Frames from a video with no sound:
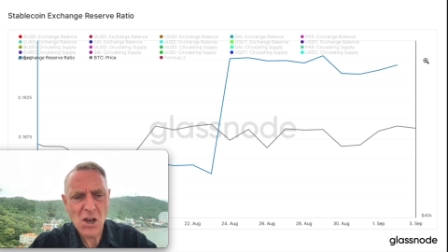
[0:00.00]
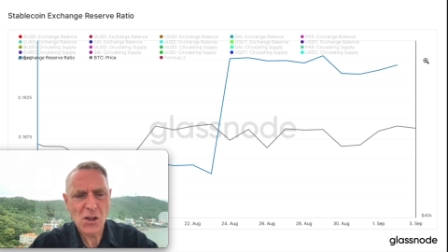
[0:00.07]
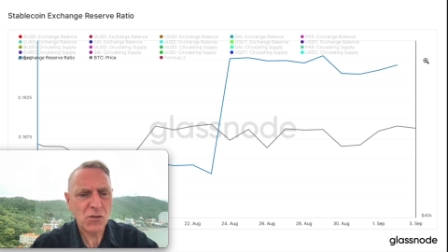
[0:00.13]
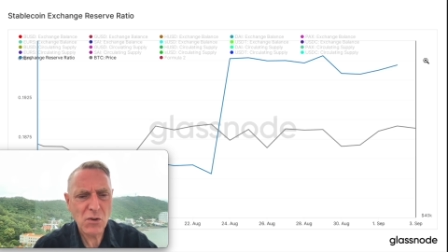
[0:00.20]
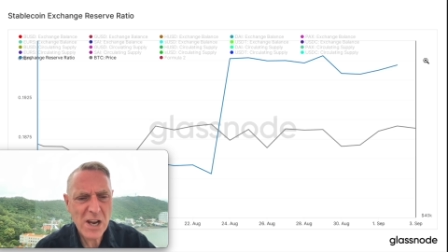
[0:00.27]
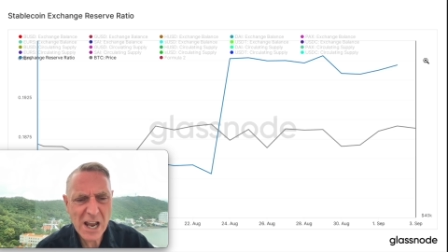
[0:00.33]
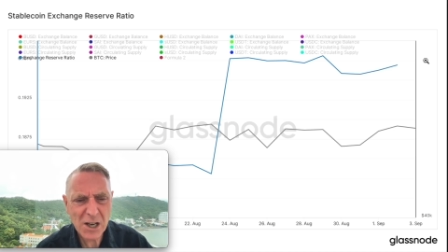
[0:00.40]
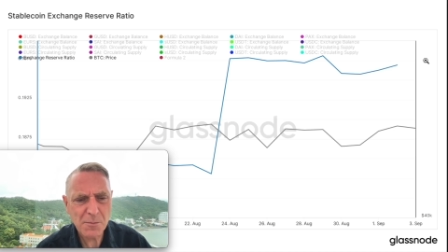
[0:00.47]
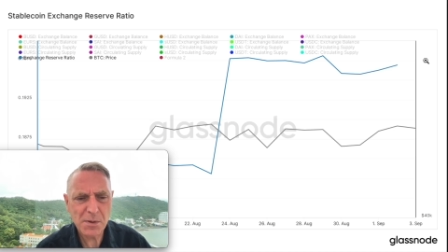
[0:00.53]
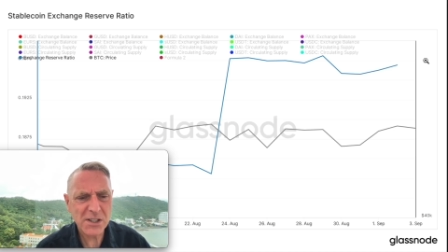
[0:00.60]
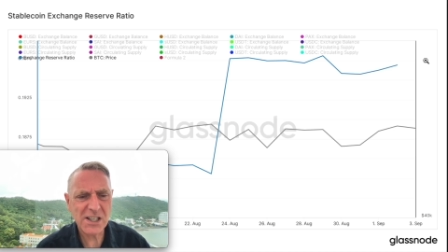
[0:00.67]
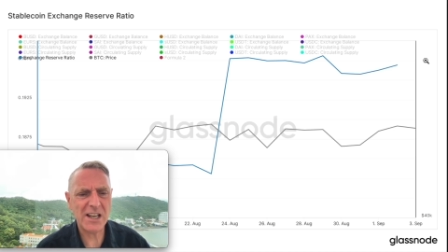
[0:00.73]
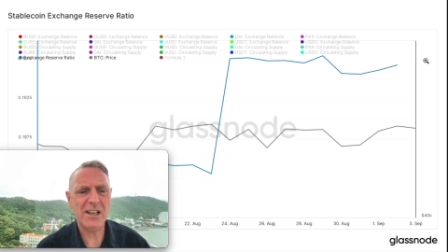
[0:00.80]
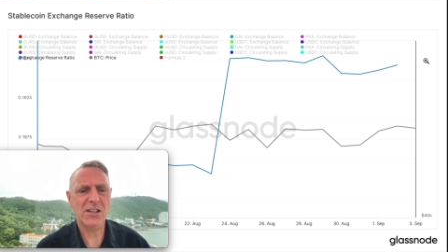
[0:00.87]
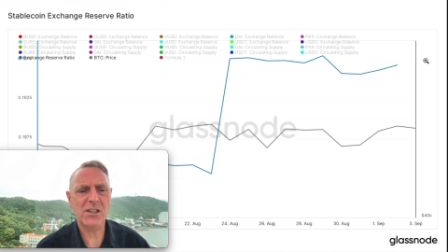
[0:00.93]

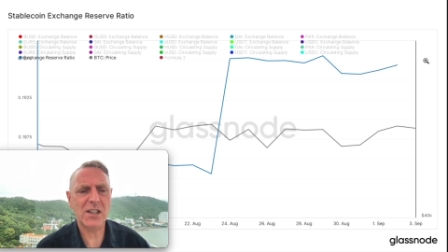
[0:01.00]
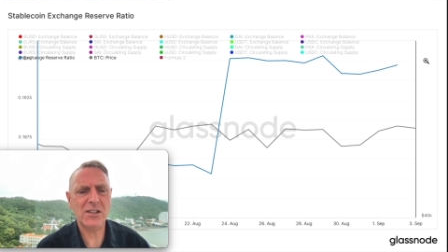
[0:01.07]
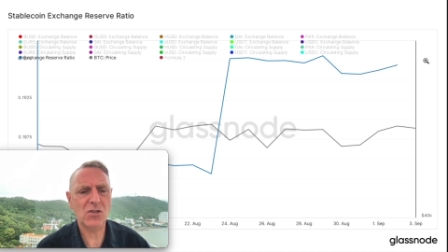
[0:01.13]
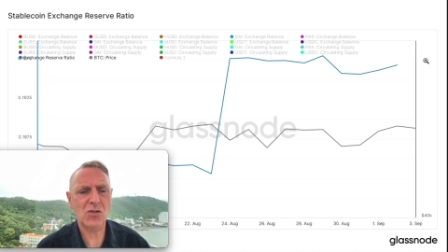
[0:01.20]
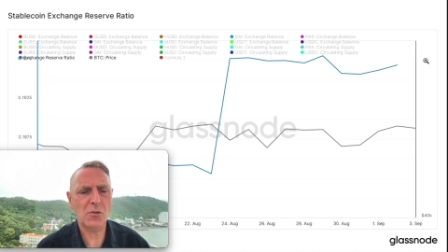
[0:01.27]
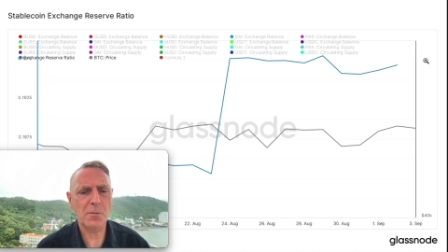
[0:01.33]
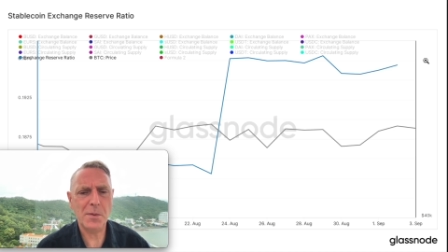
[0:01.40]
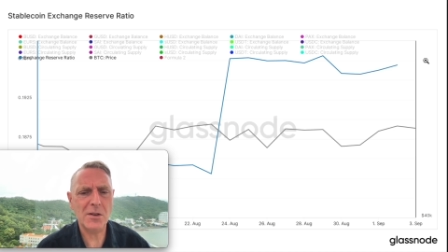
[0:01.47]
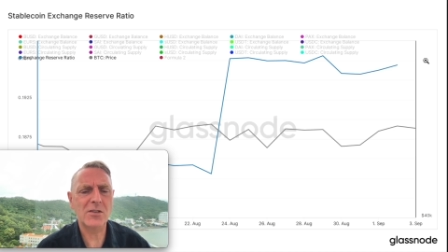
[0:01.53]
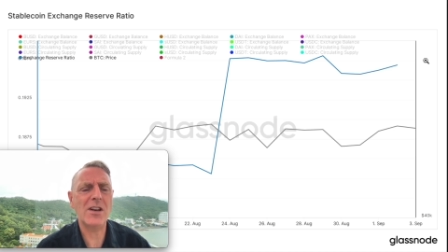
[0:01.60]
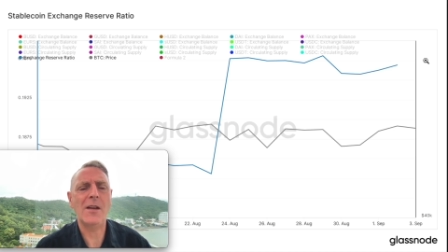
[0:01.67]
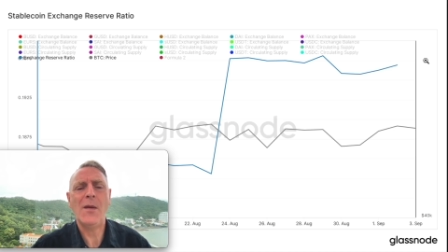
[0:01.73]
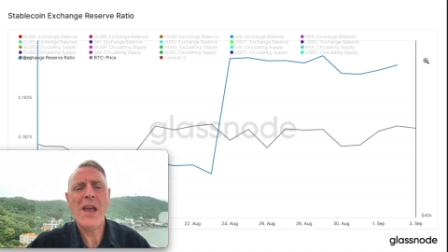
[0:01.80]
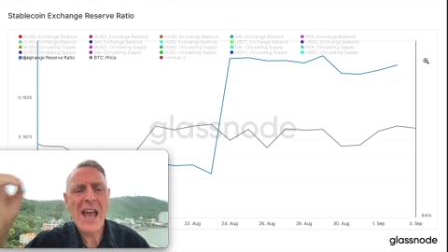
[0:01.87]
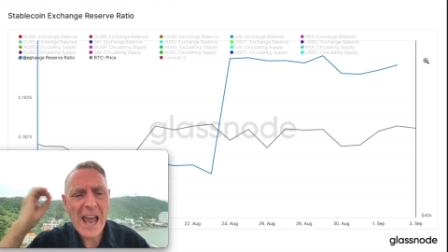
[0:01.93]
300% in such a short period of
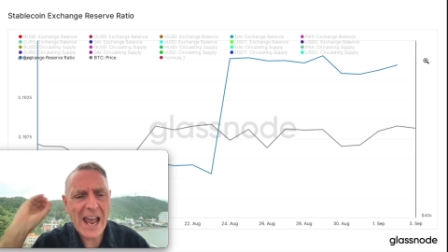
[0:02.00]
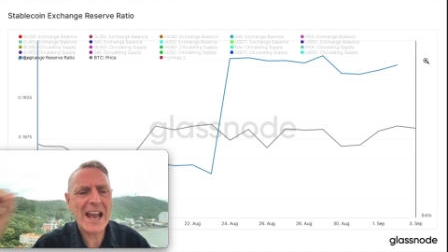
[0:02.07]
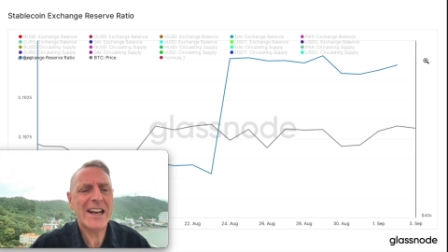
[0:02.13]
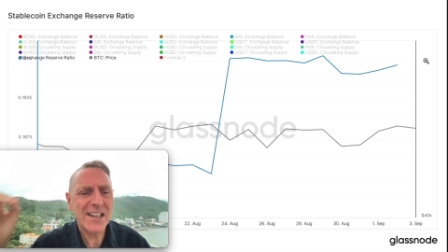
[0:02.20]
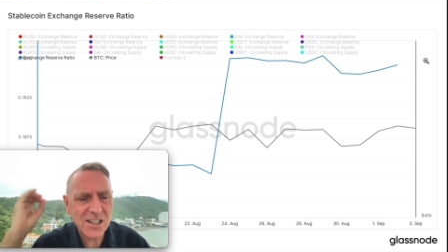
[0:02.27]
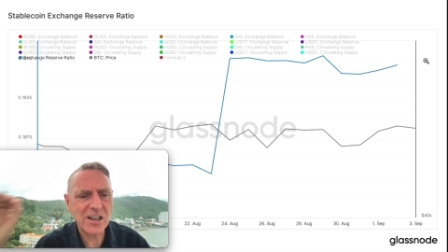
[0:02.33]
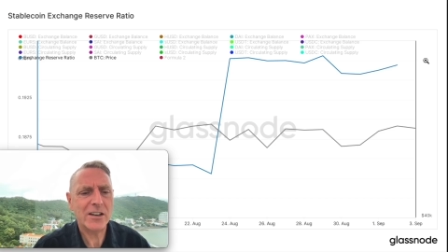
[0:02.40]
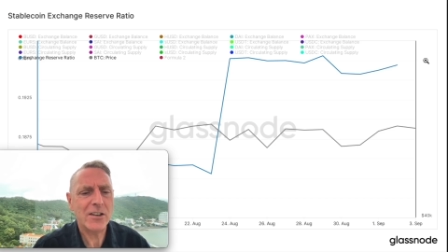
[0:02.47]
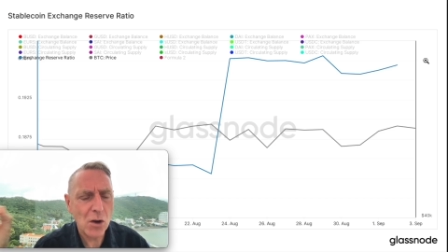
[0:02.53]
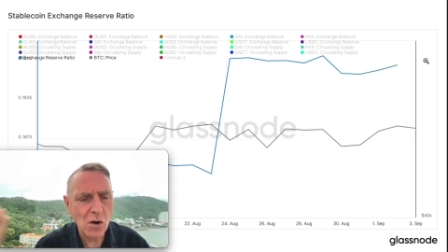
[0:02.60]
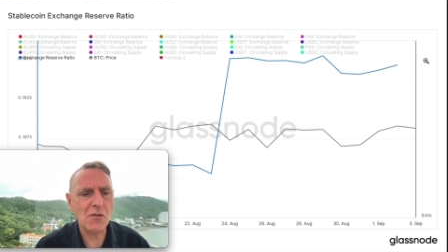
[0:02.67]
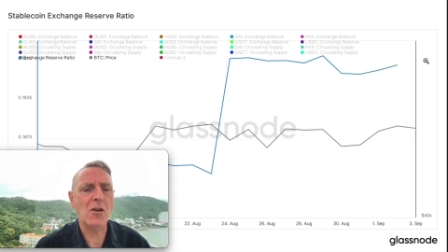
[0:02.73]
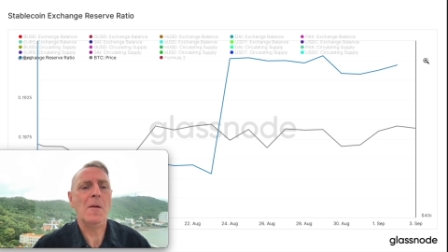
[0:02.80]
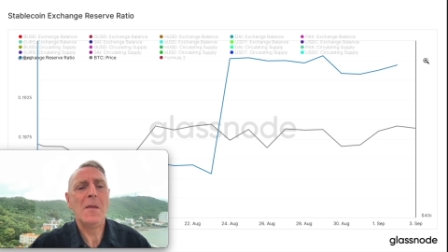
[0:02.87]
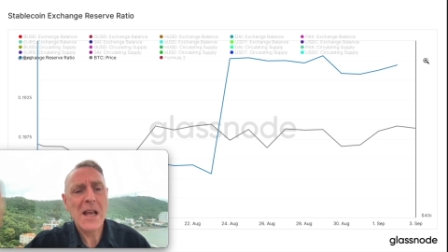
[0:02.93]
time, and it's not over.